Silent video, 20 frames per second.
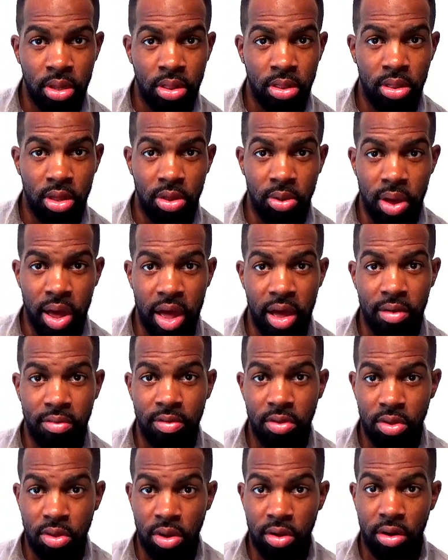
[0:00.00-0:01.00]
then you
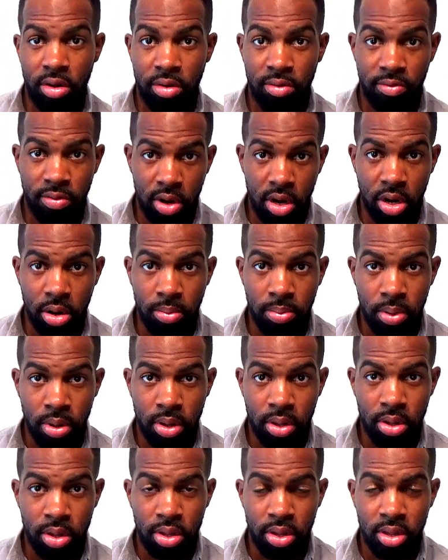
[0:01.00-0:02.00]
have your verb,
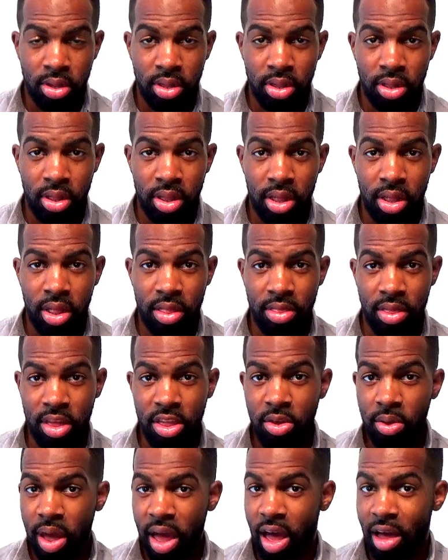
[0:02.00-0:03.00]
and then
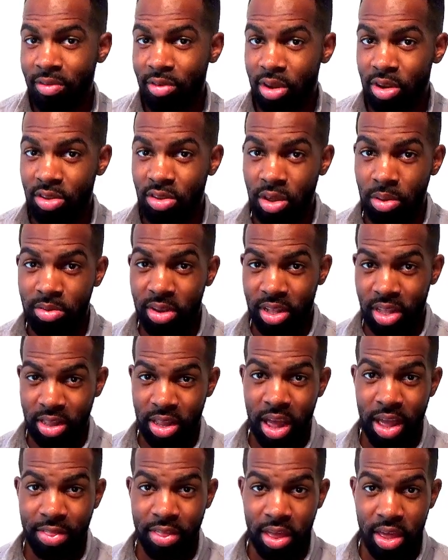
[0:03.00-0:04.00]
you have your subject
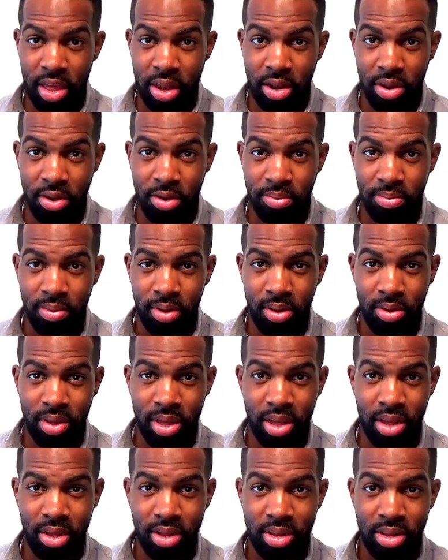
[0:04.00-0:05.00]
at the end,
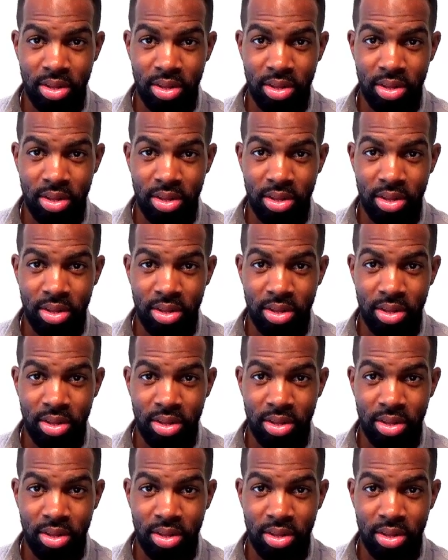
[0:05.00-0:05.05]
okay?